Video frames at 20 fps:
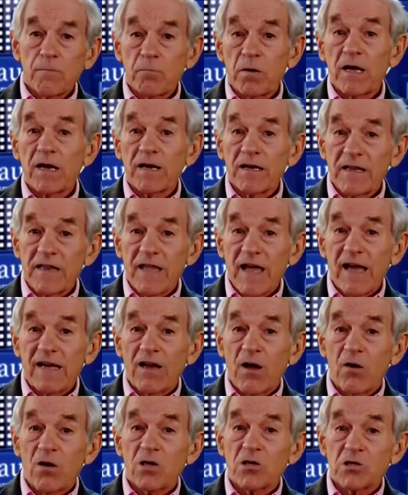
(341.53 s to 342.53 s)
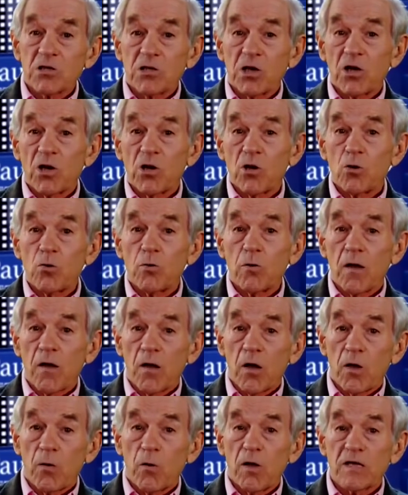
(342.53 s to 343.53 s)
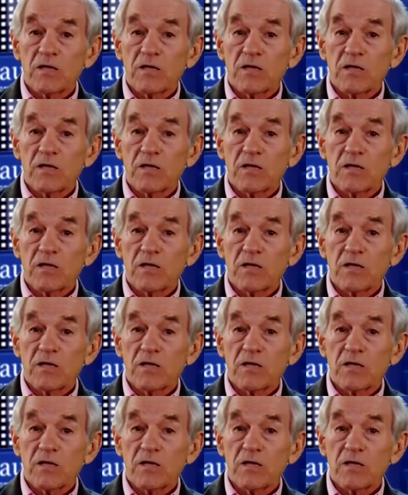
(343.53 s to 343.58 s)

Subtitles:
But that also